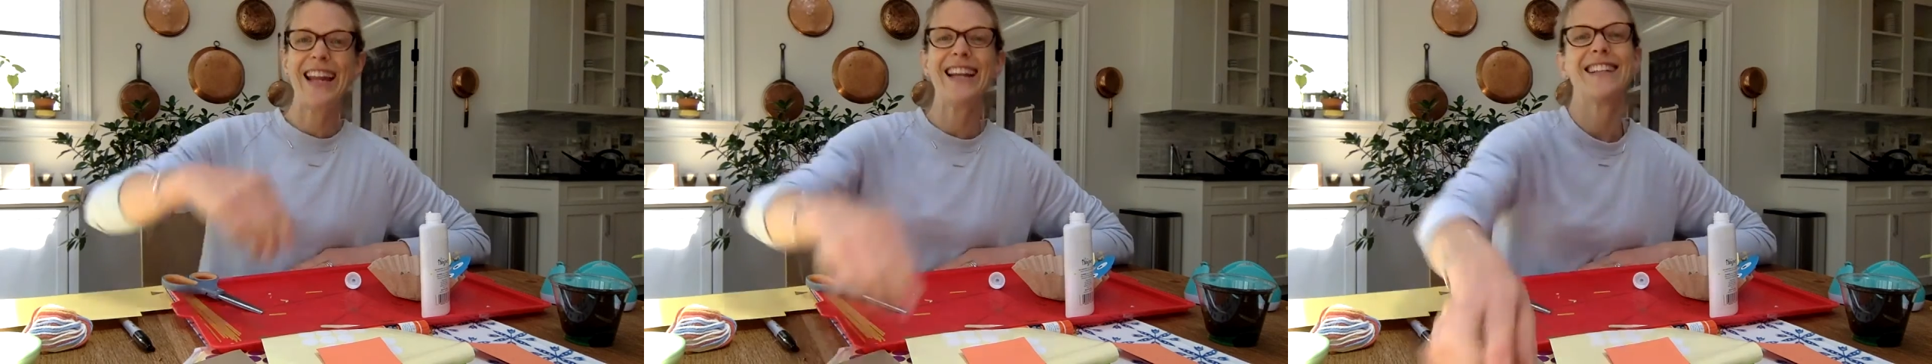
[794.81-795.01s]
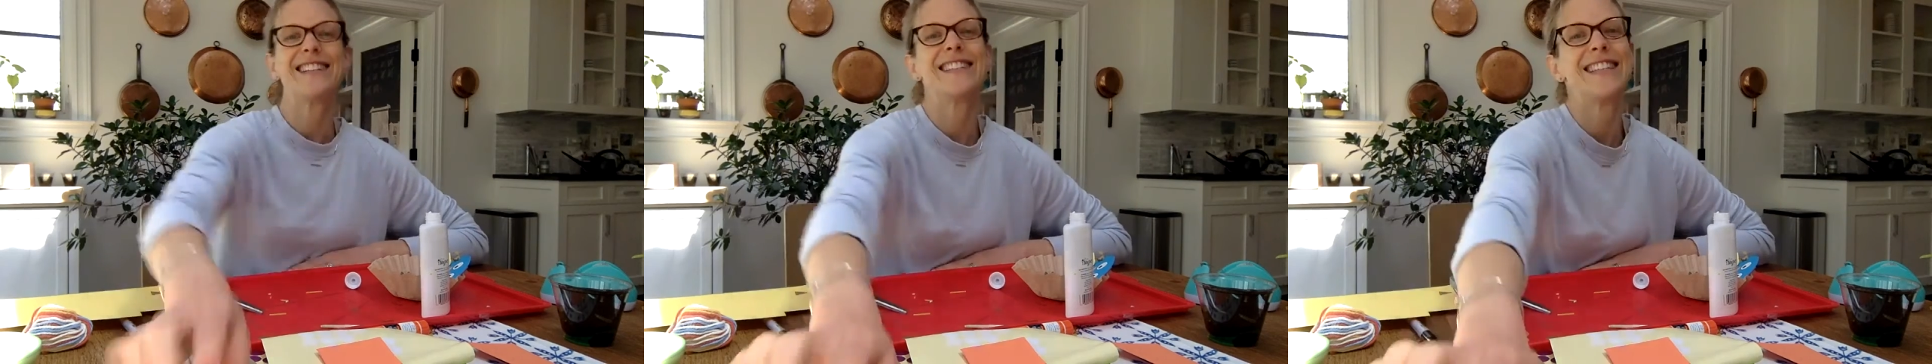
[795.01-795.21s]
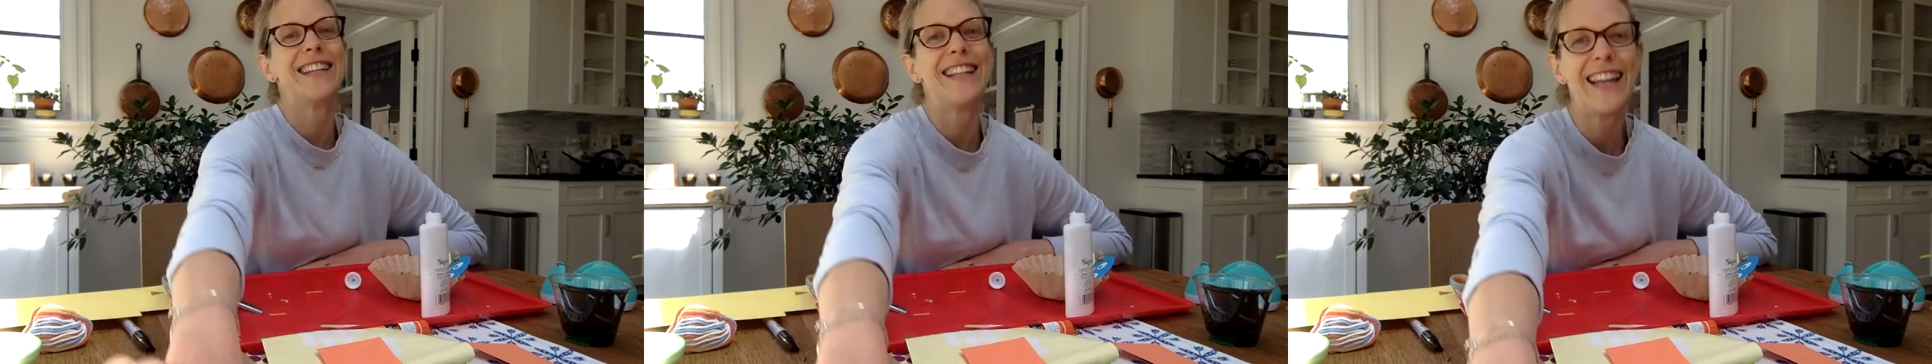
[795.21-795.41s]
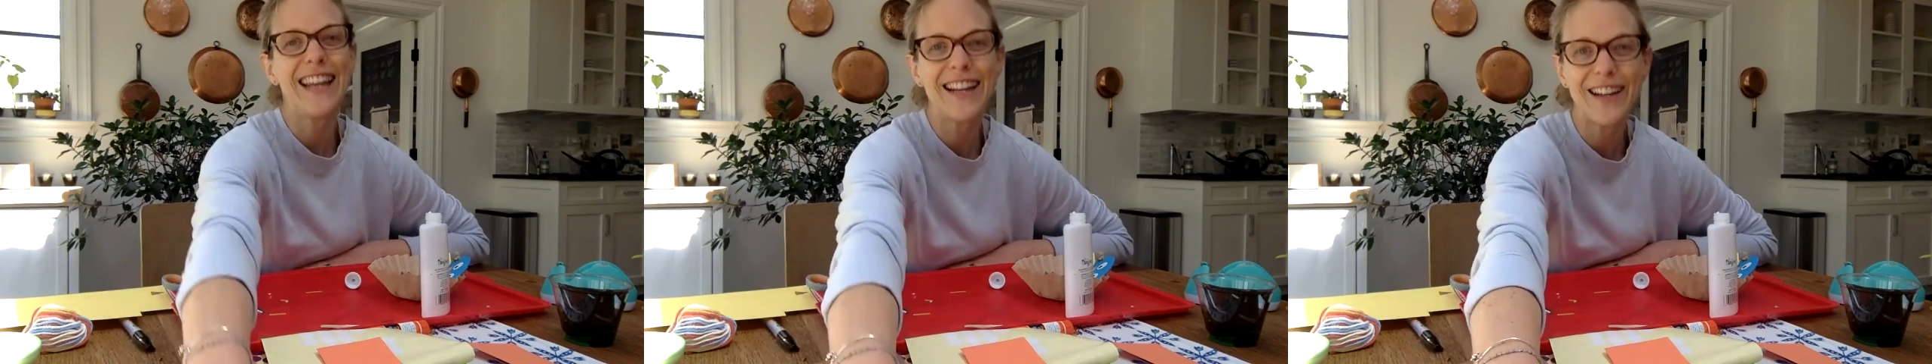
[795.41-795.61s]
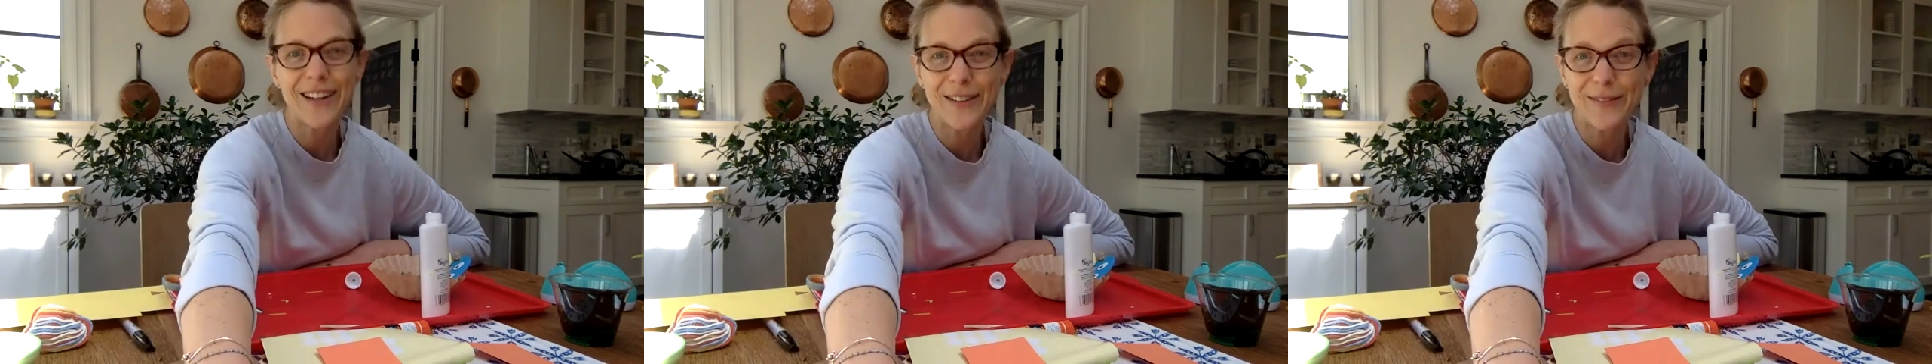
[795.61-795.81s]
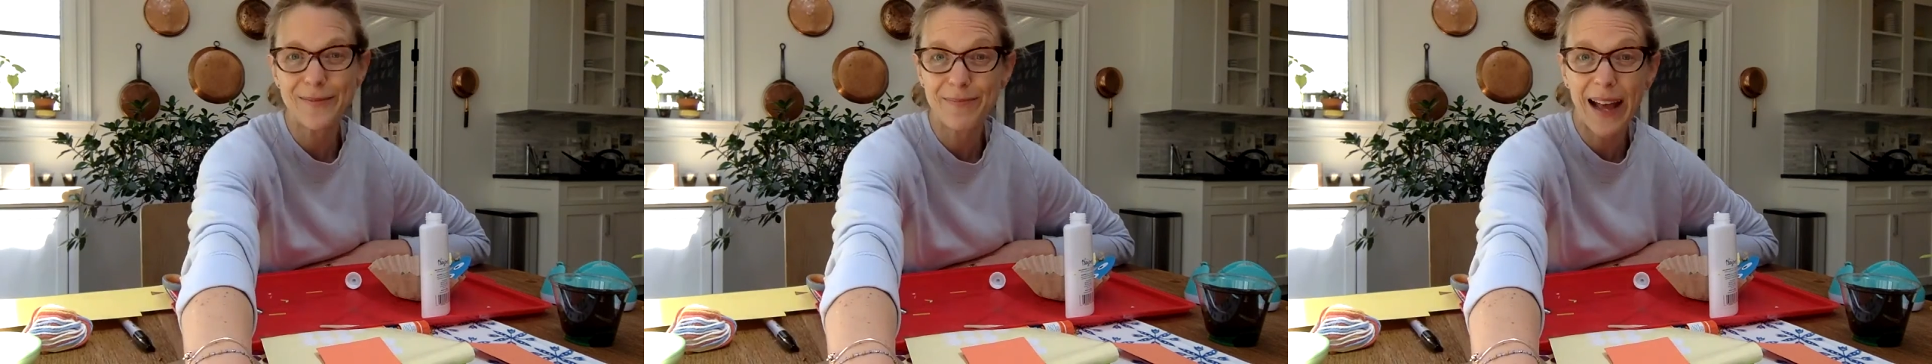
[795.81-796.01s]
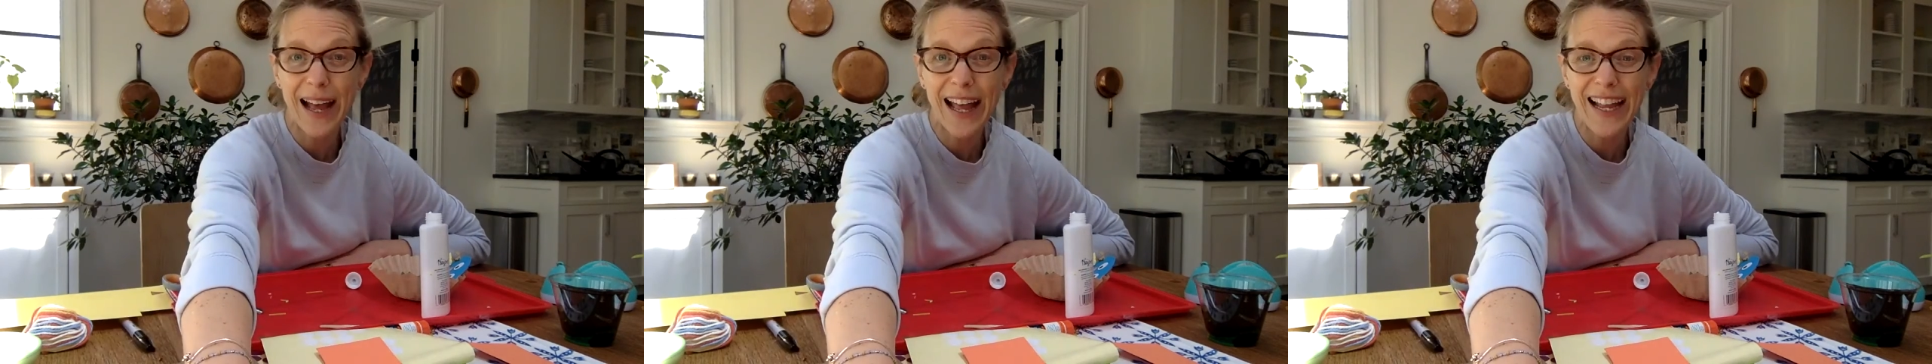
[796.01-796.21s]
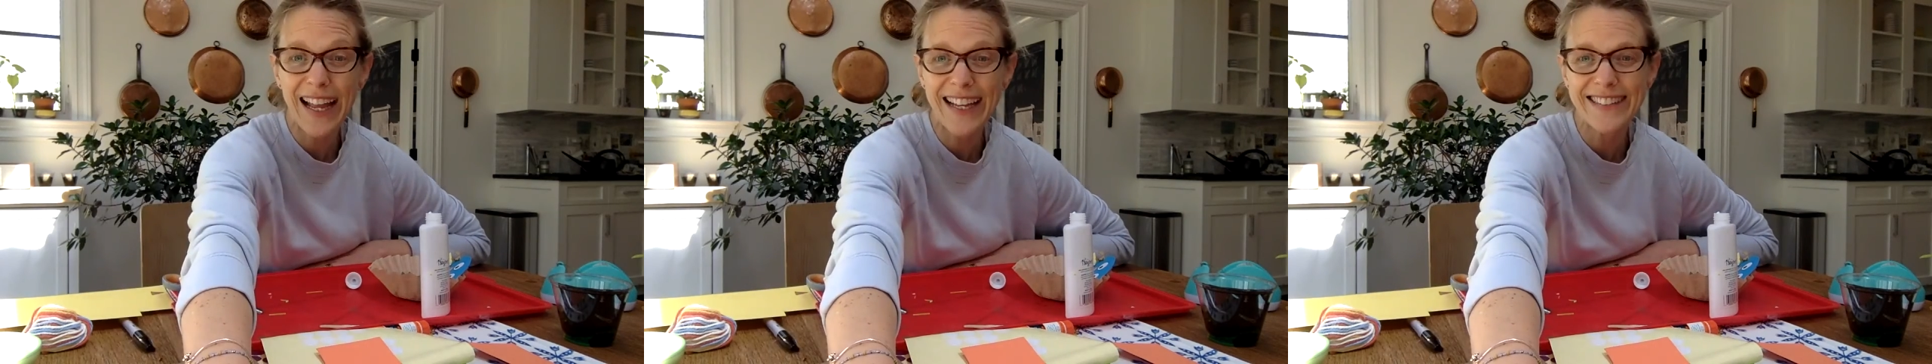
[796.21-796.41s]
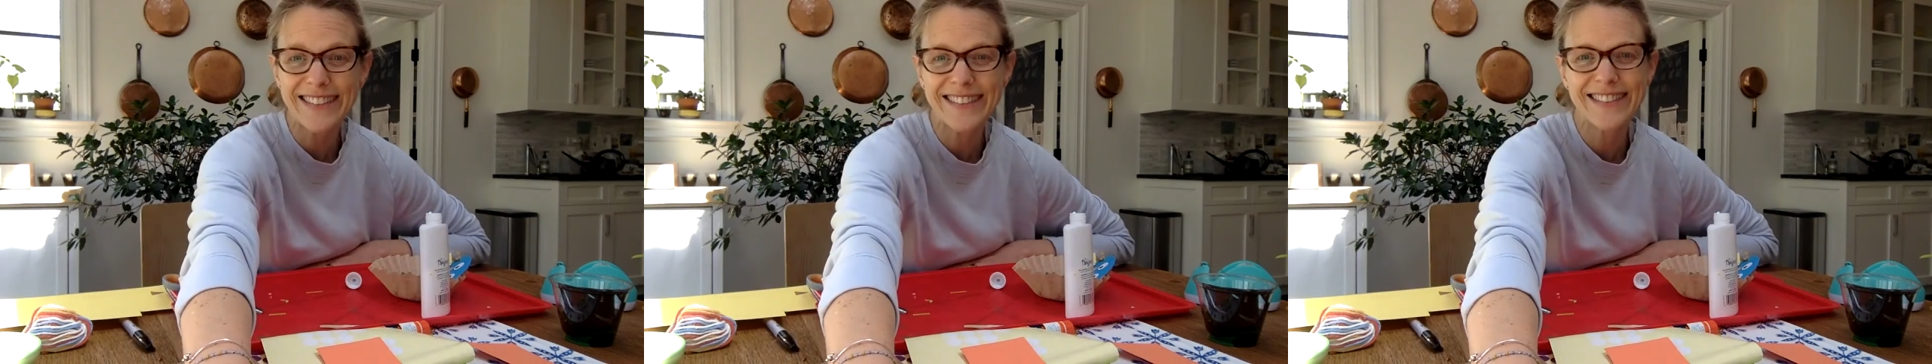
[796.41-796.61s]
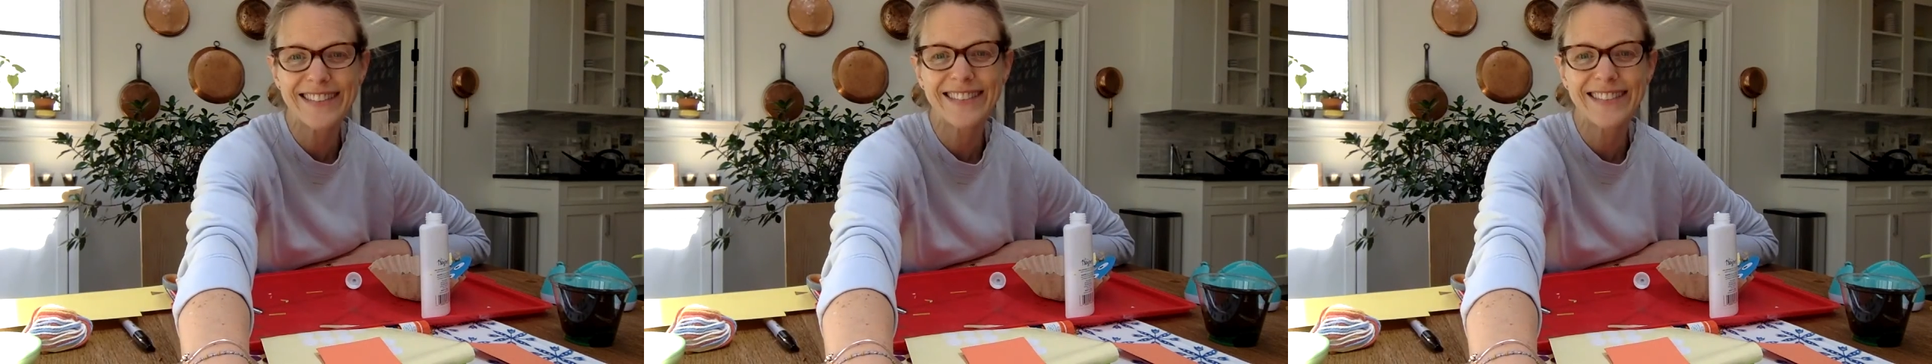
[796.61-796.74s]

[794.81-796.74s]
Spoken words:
All right, see you later, bye.